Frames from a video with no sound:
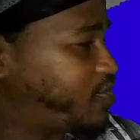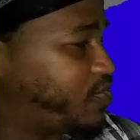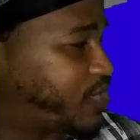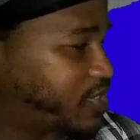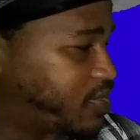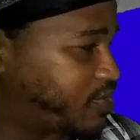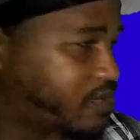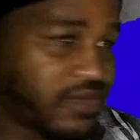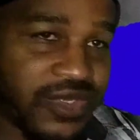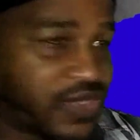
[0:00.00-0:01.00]
you
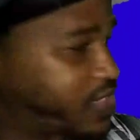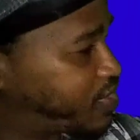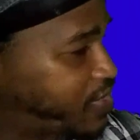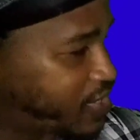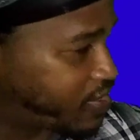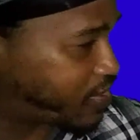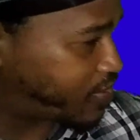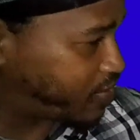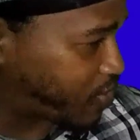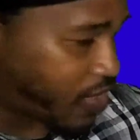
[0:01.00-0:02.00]
can
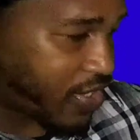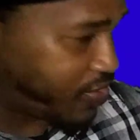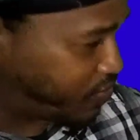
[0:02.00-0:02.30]
just start a